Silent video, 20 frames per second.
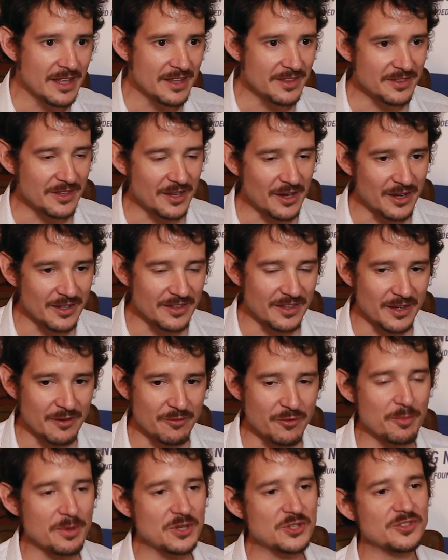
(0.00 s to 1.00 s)
the, the
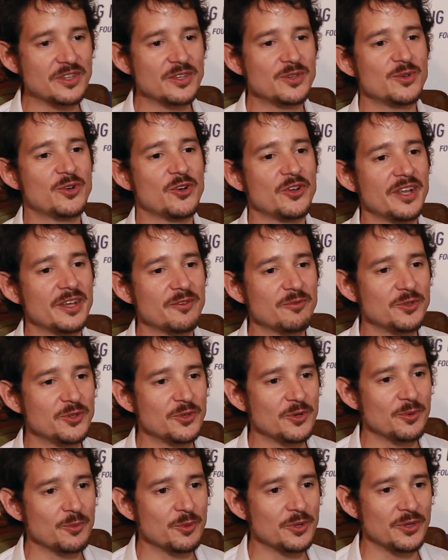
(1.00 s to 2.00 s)
information that you connect with
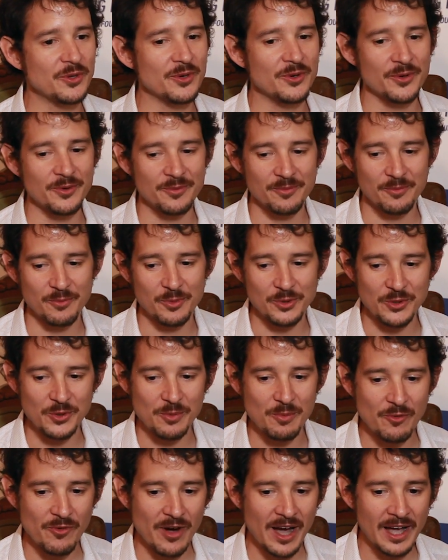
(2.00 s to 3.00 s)
your, with, your, with your
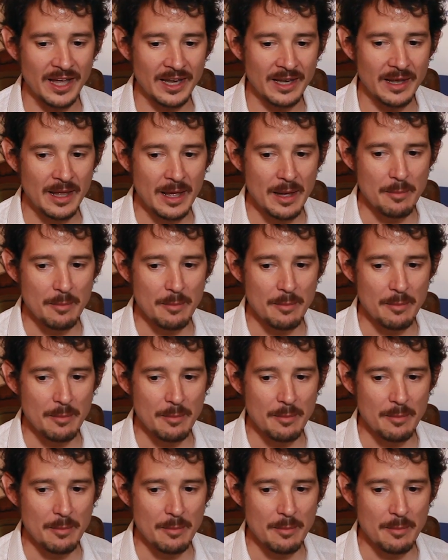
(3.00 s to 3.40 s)
mobile,